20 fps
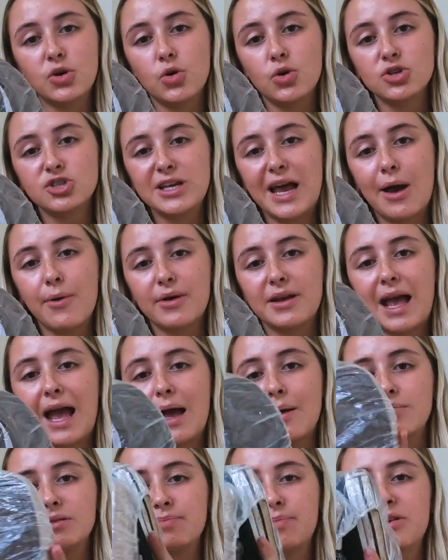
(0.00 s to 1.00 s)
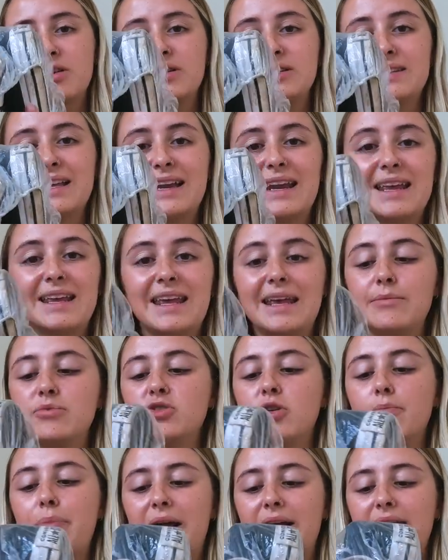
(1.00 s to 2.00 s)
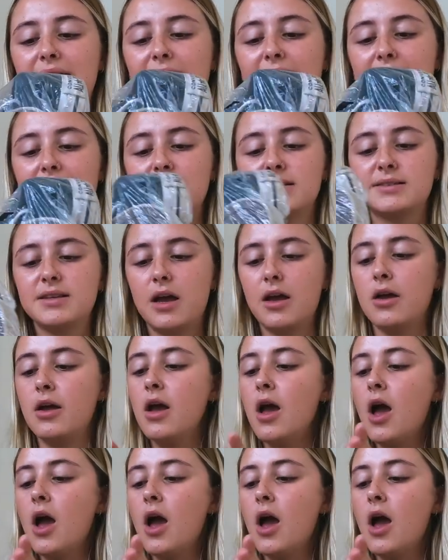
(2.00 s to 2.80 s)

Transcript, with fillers: your shower caps, because then it keeps your bag clean. So